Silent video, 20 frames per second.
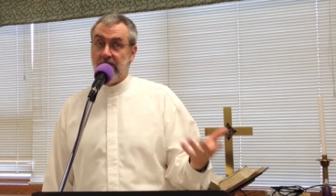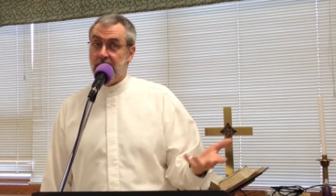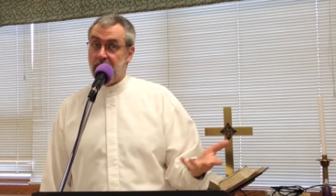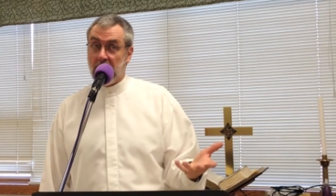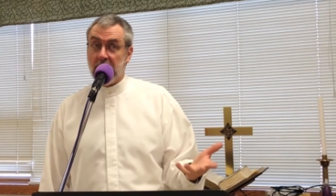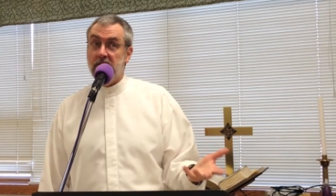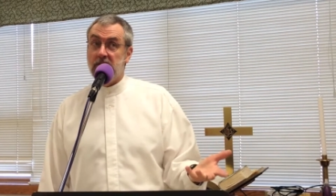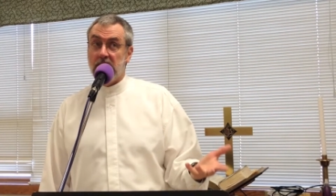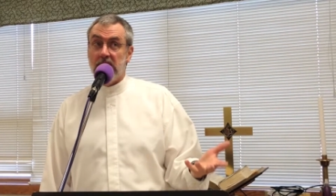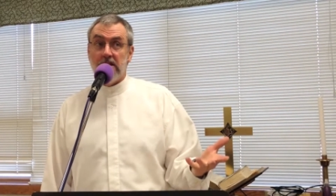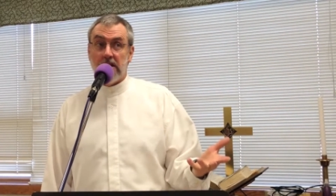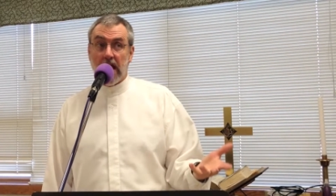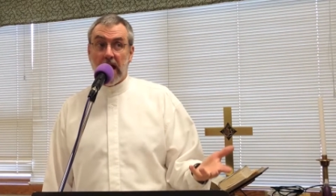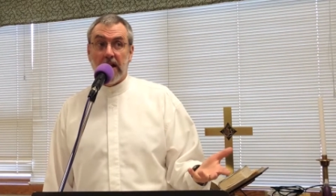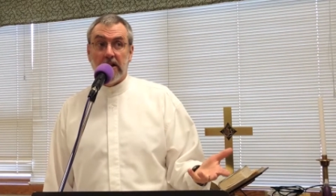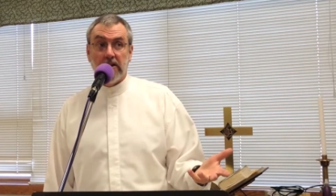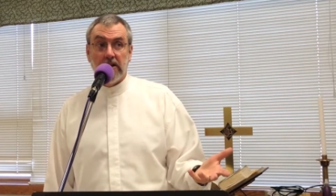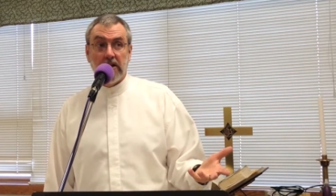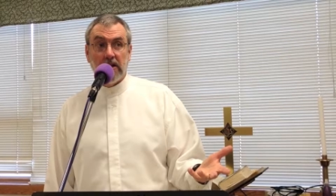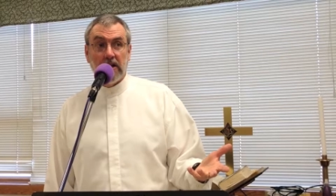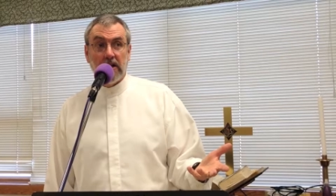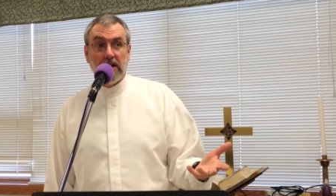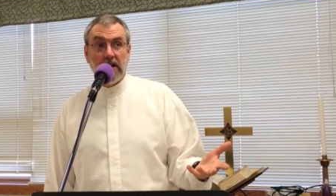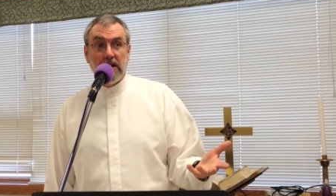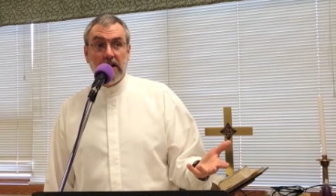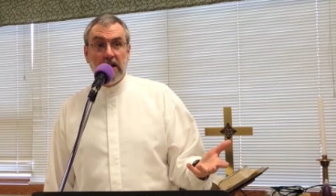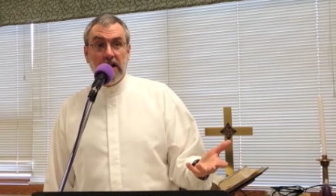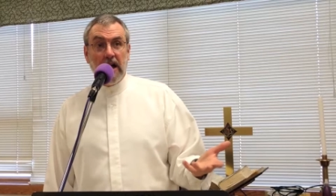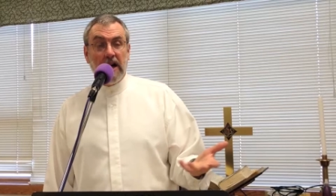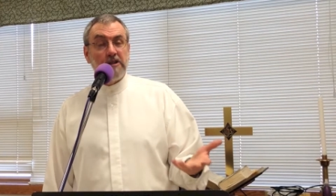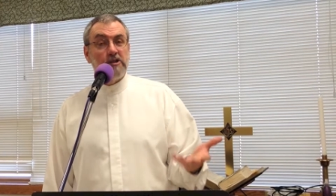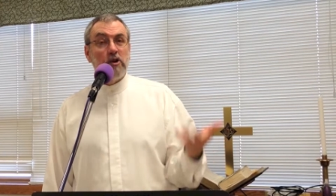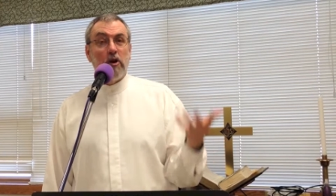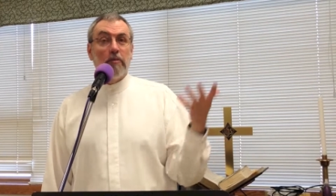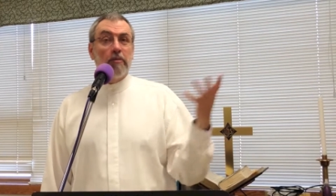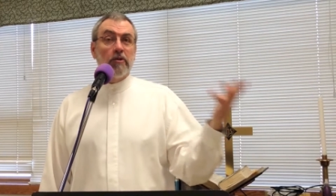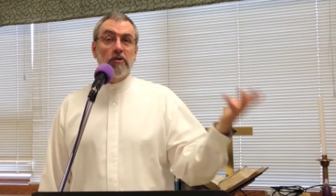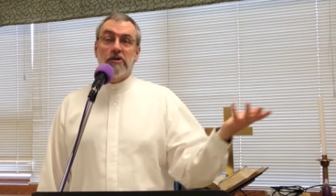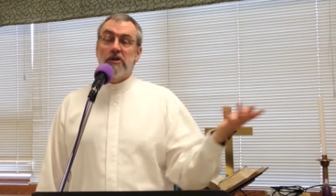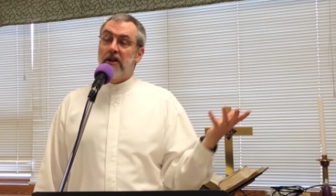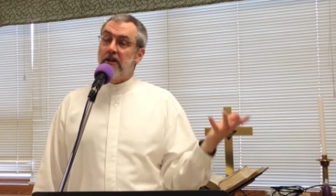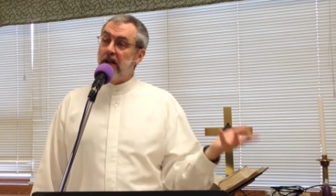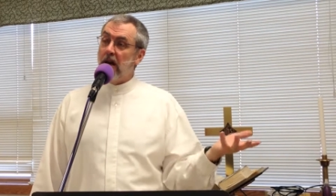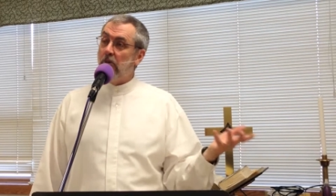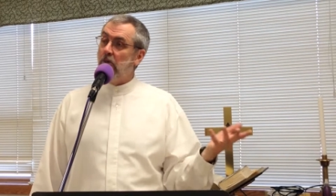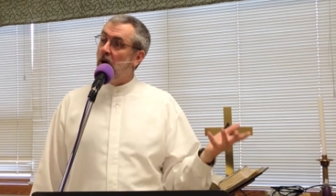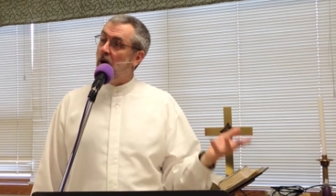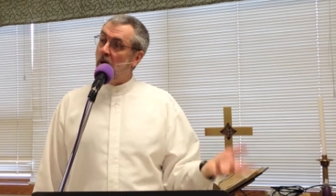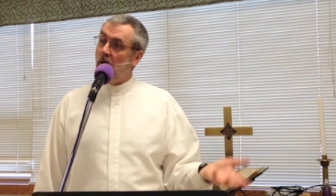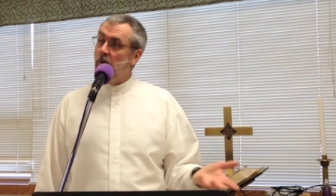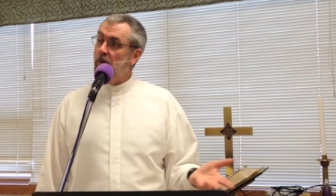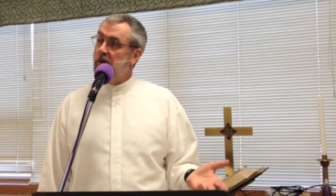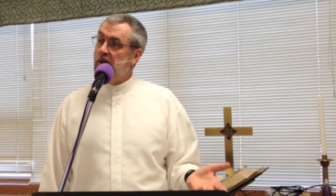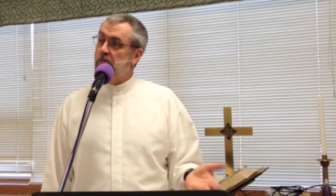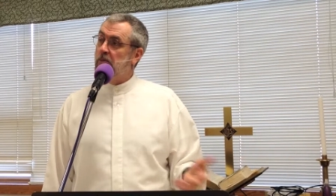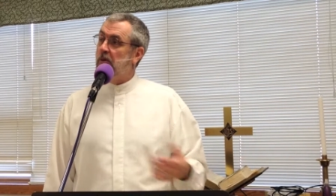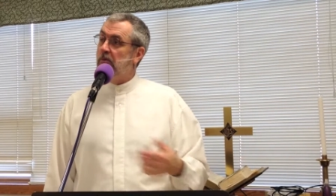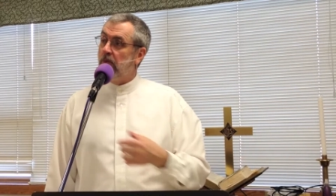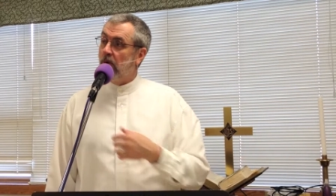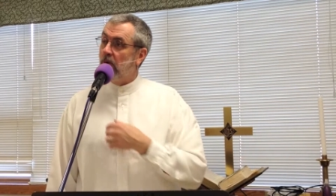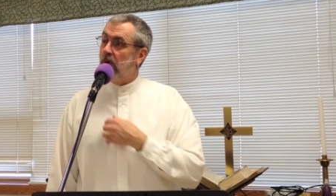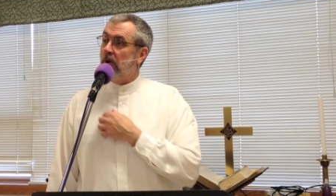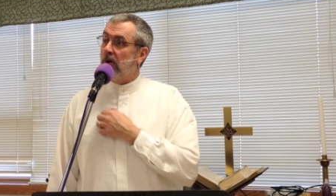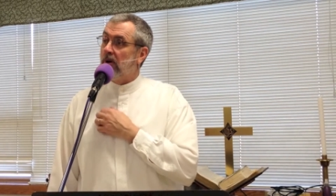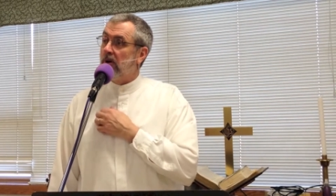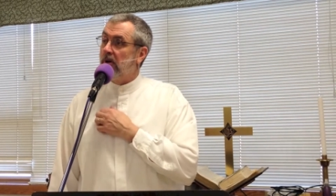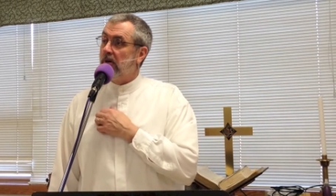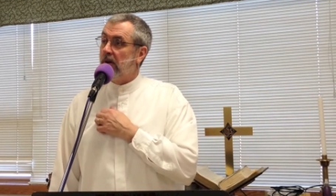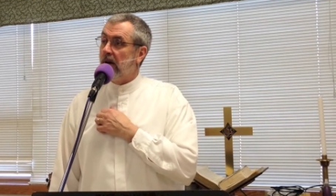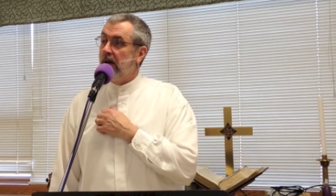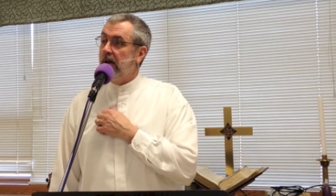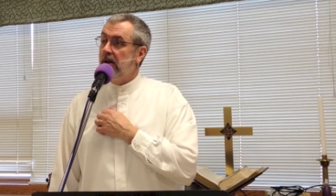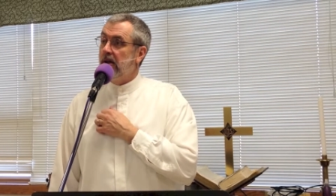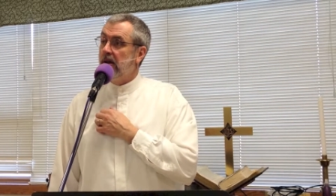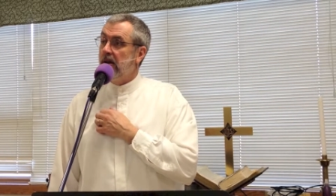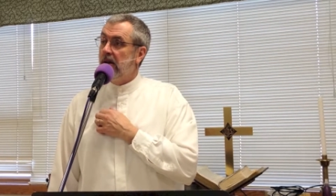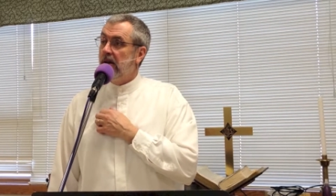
I see that. And so a person like that will always be poor, right?